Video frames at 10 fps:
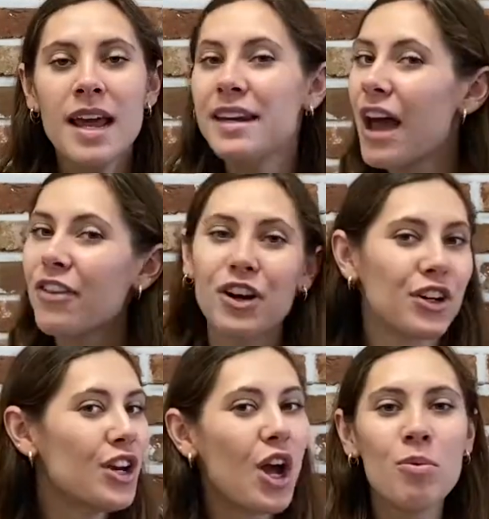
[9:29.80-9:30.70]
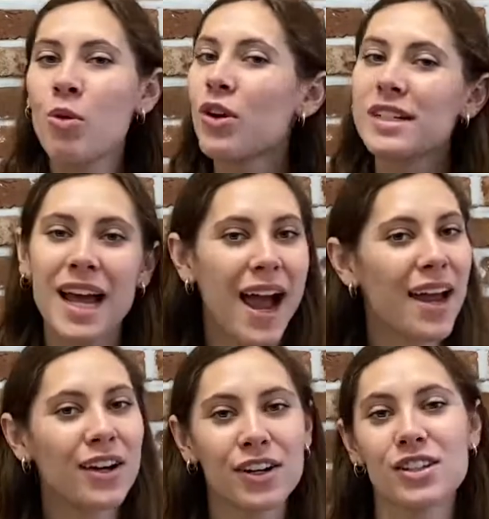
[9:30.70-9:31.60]
Now there are no more
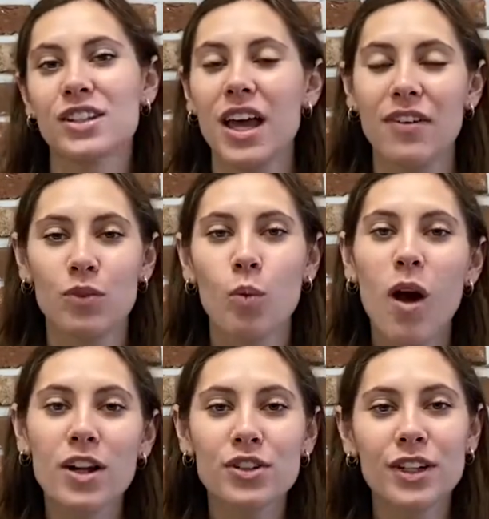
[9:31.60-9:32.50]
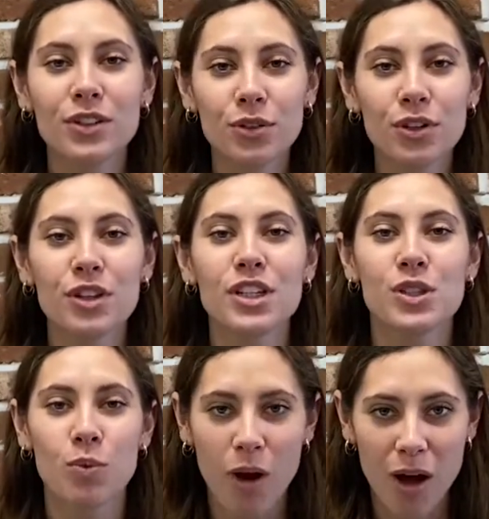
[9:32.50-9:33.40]
tigers left wandering through the
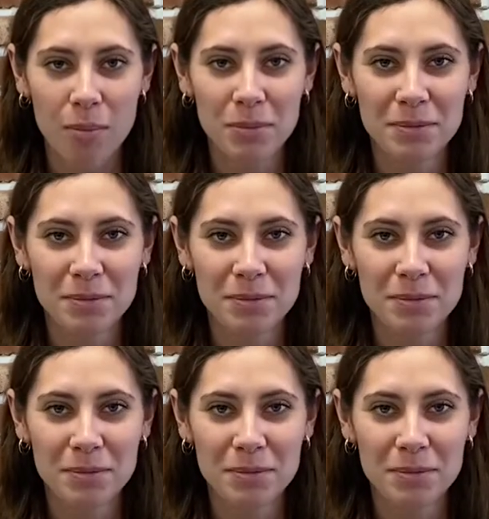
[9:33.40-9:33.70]
swamp.